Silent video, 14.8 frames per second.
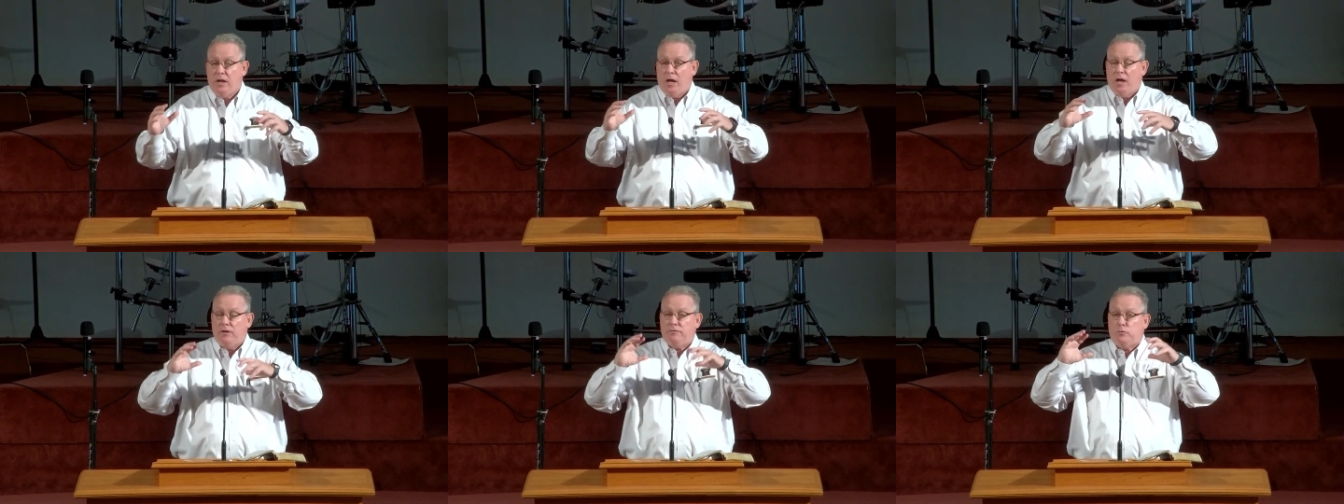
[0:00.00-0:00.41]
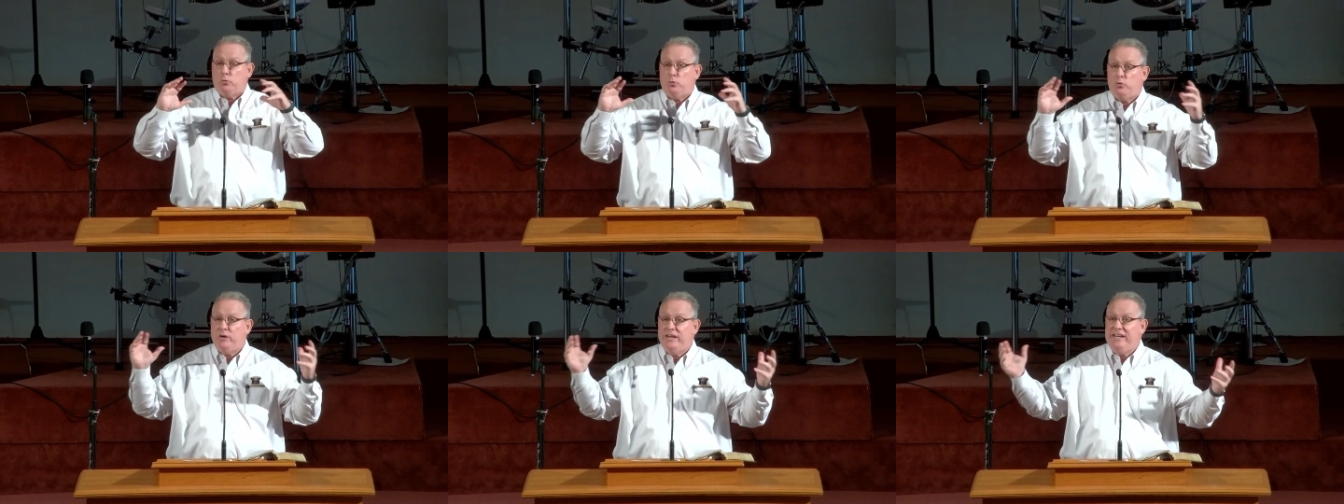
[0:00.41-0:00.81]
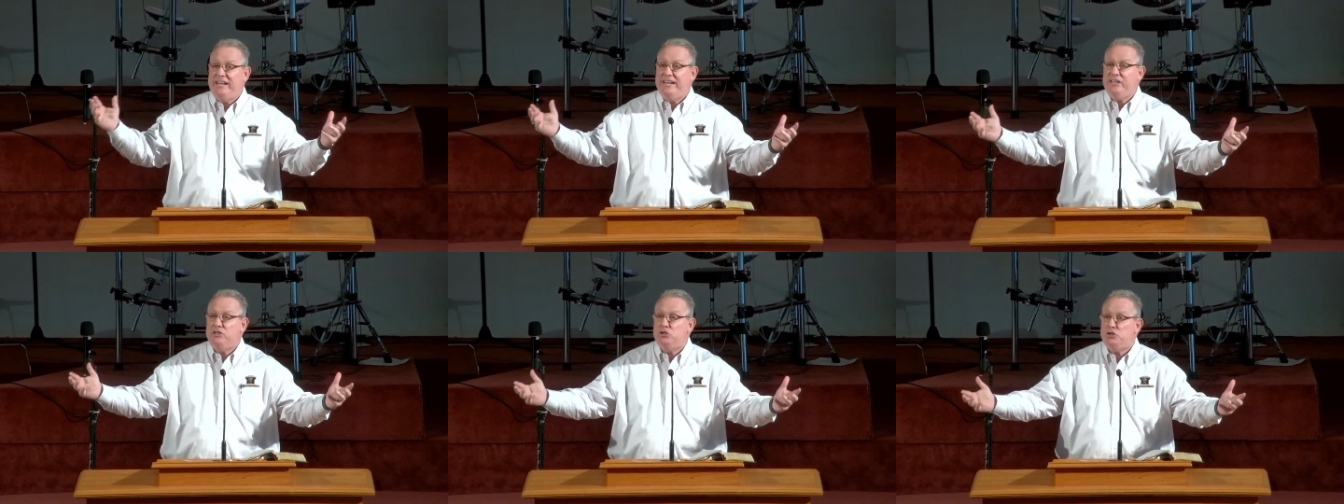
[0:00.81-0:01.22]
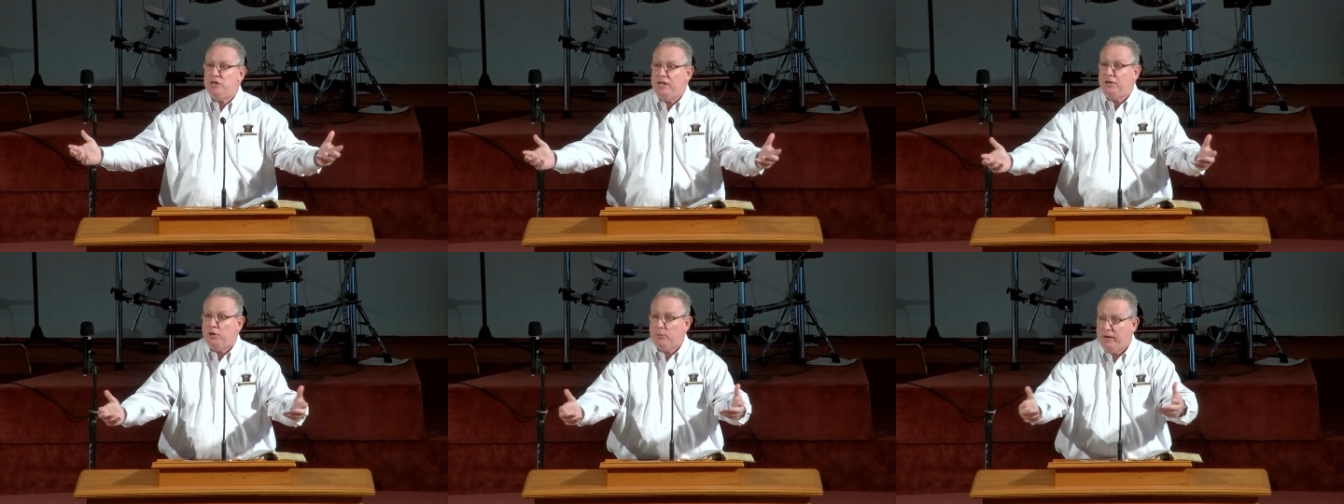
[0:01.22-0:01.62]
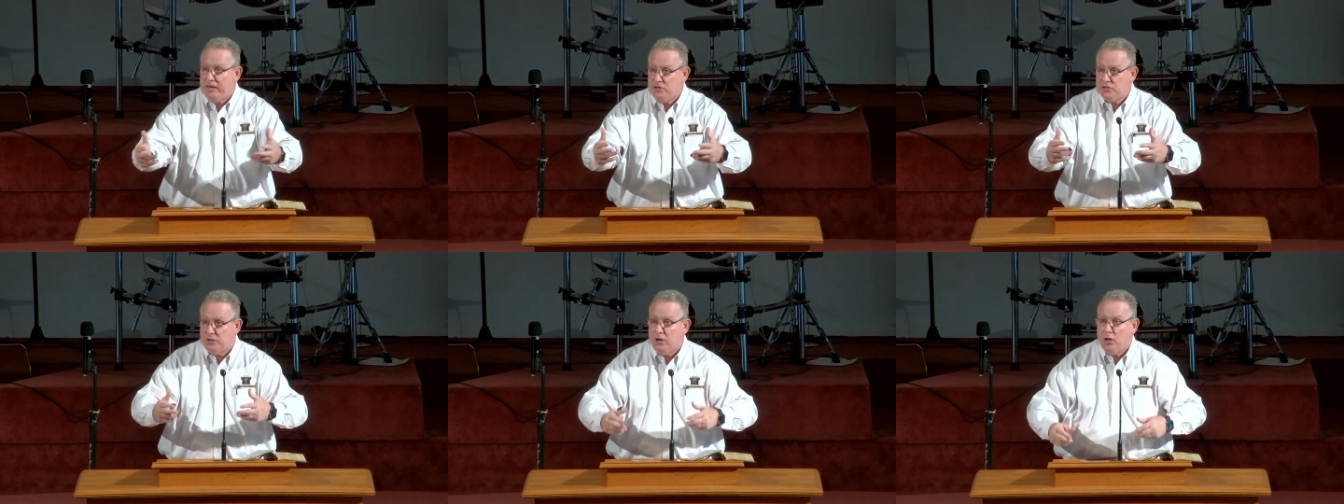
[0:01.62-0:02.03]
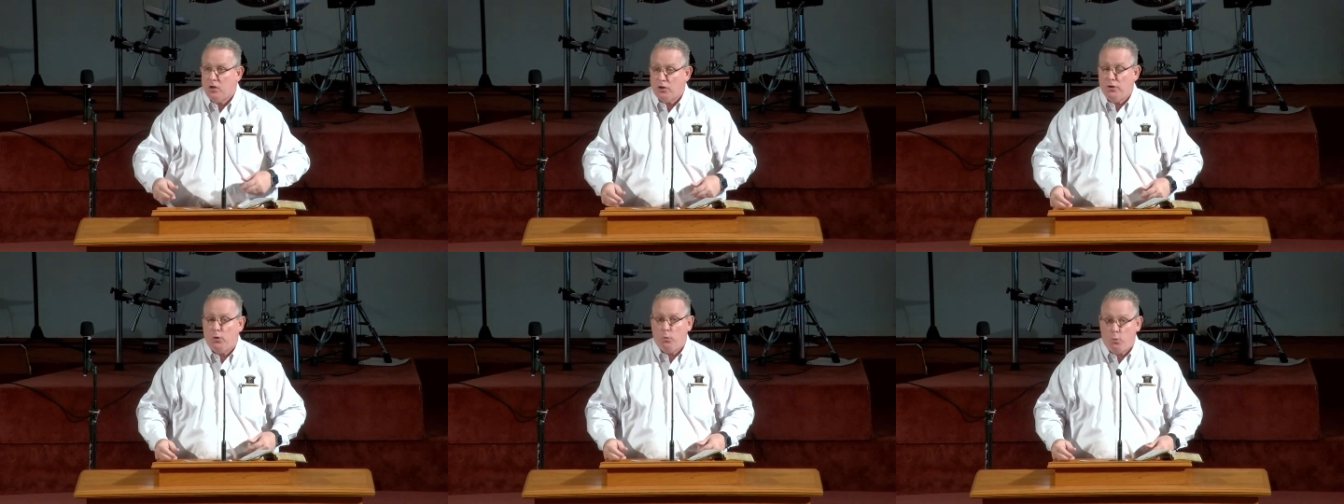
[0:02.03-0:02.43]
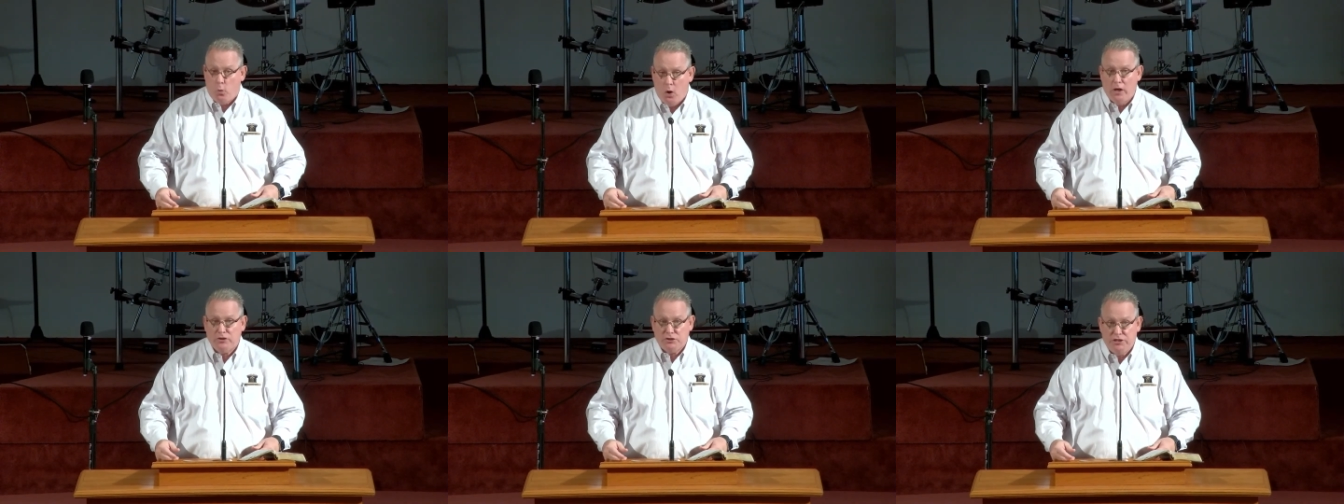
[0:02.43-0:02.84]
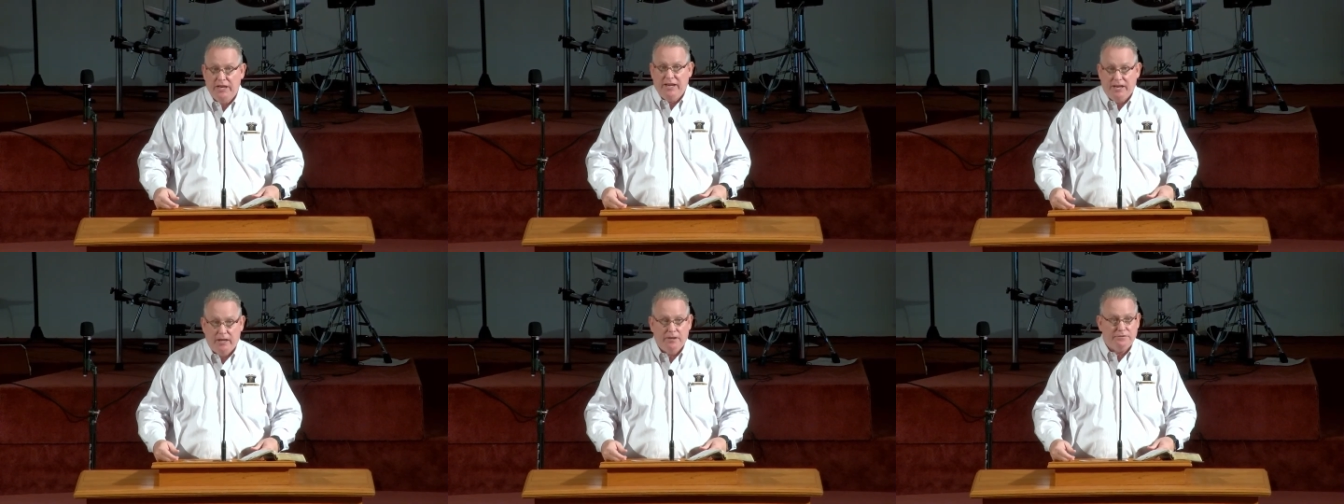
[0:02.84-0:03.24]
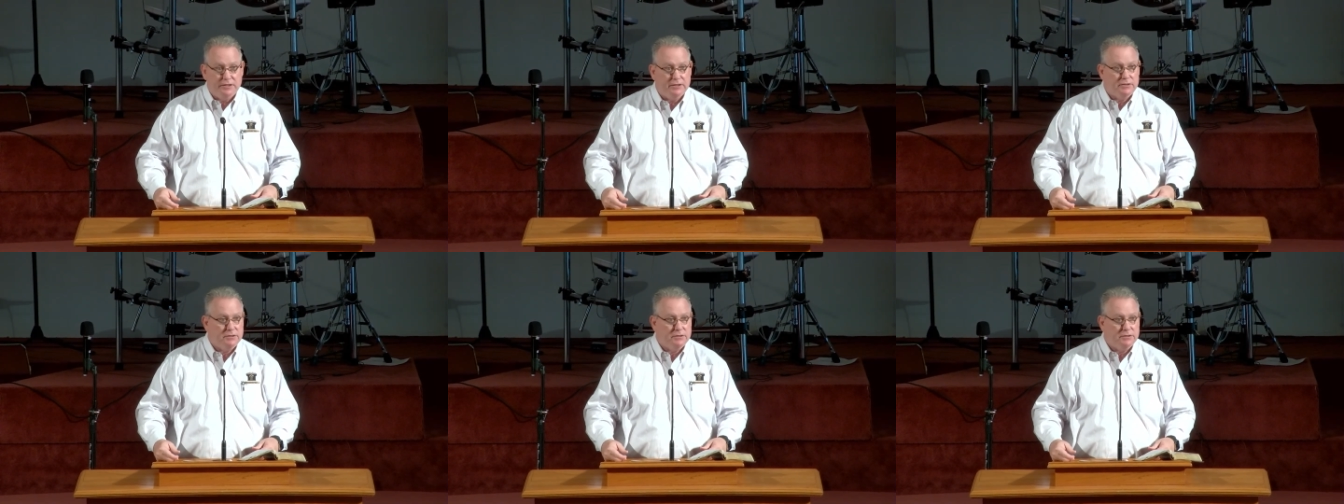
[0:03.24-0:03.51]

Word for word: of regeneration, the washing of it.